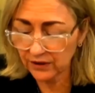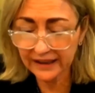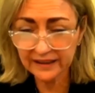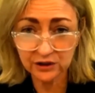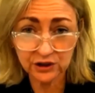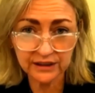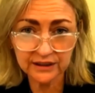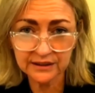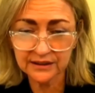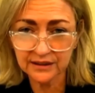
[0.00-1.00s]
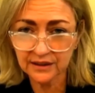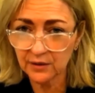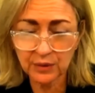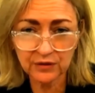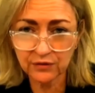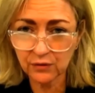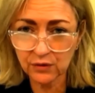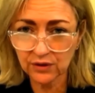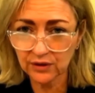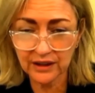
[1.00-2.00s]
fact sheets
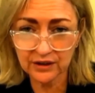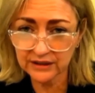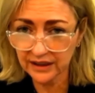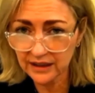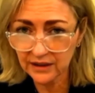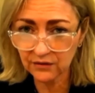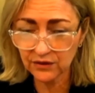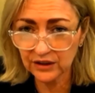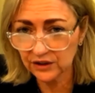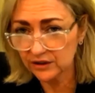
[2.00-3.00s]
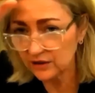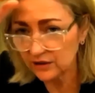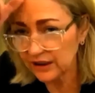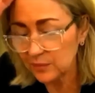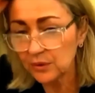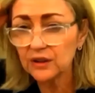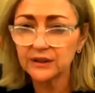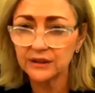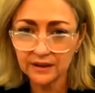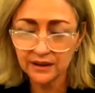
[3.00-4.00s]
before there is any conviction of any
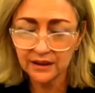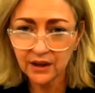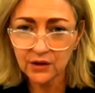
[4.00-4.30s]
person